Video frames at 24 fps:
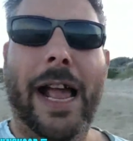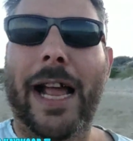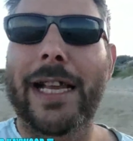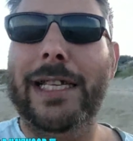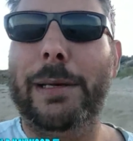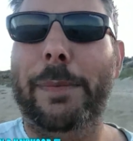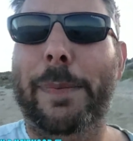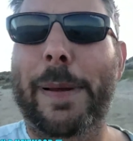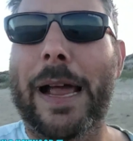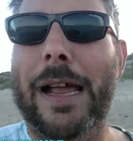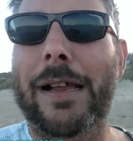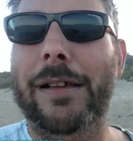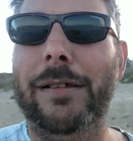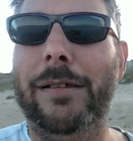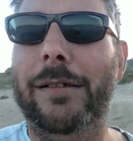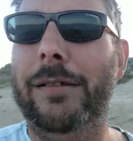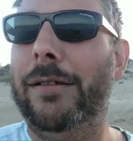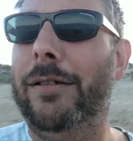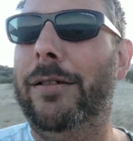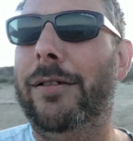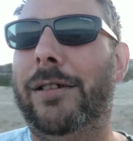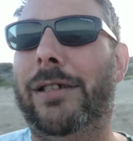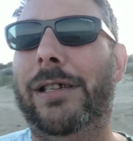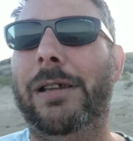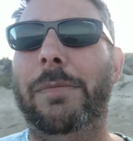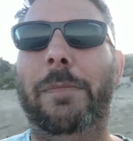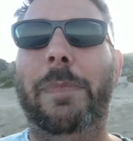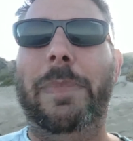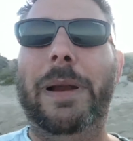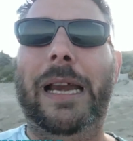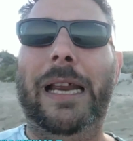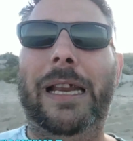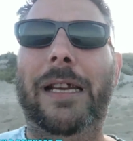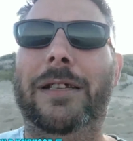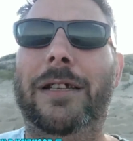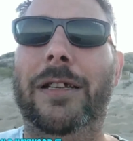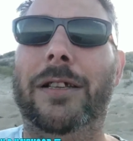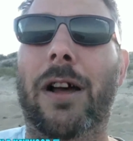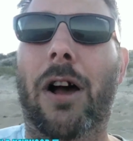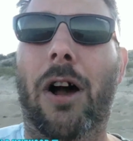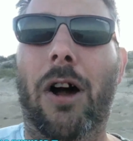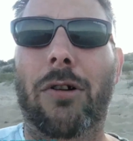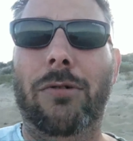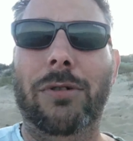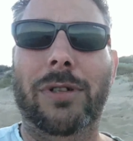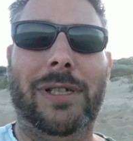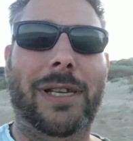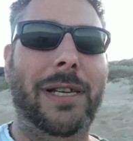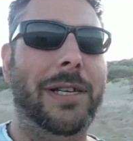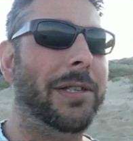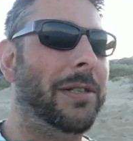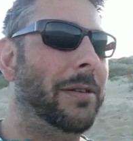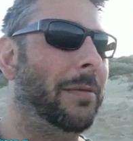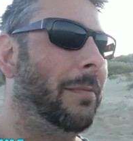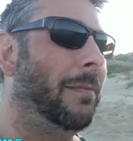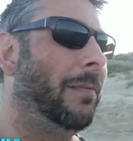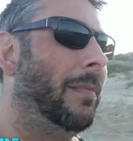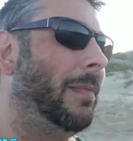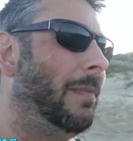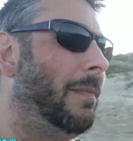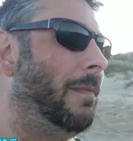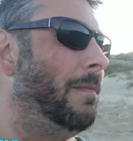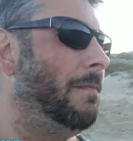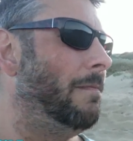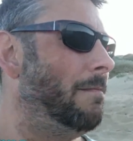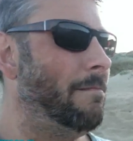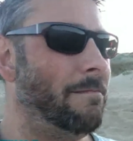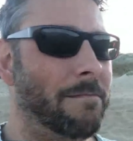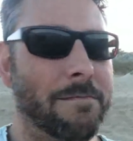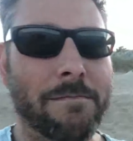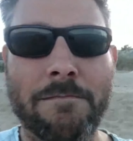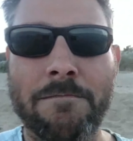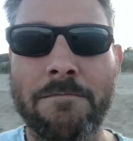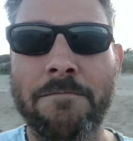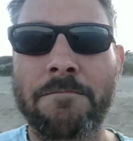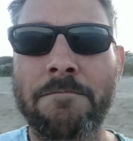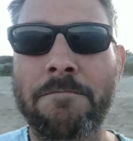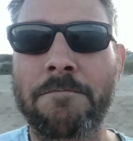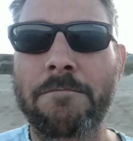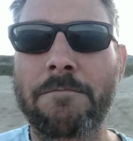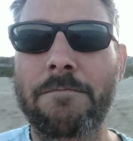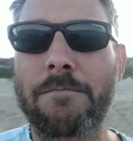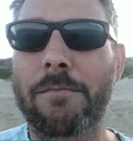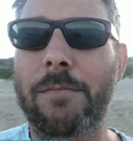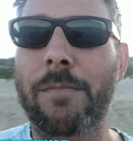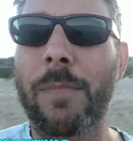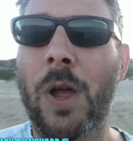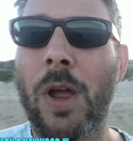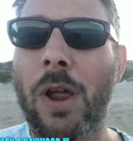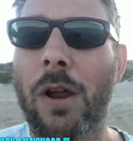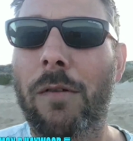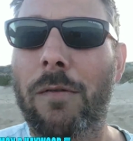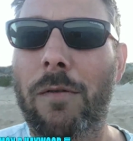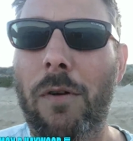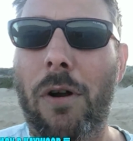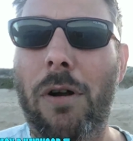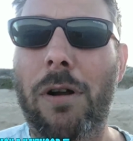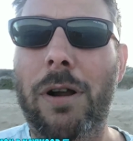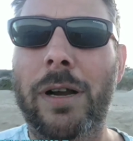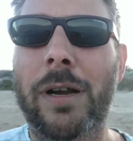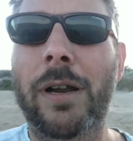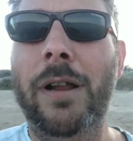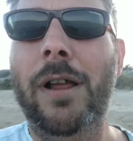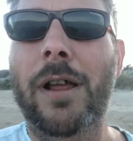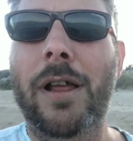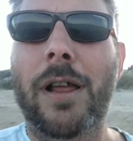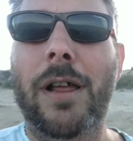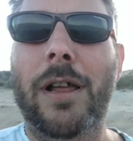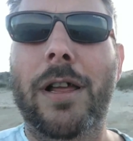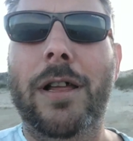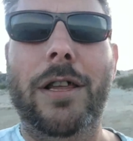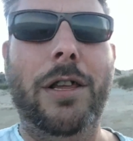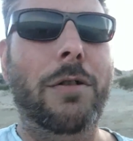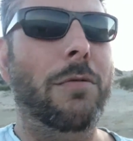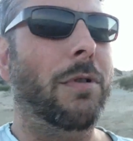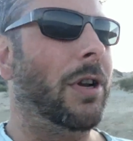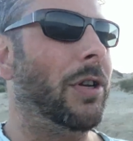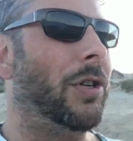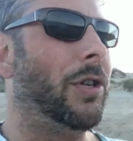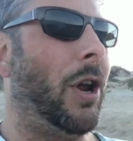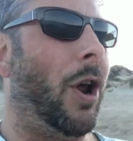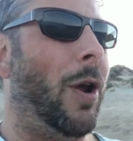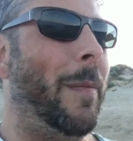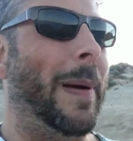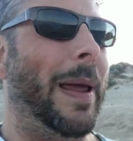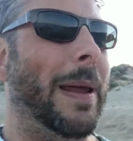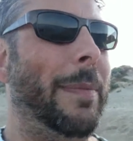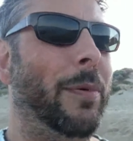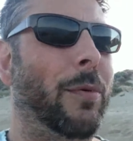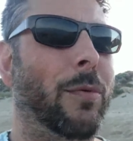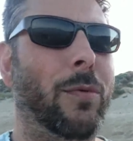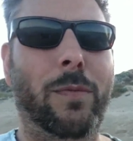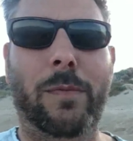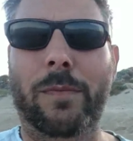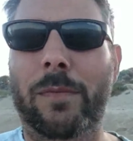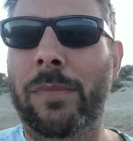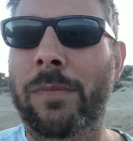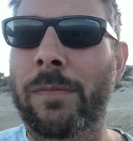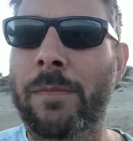It's about submitting to the whole system. Right? You want to show people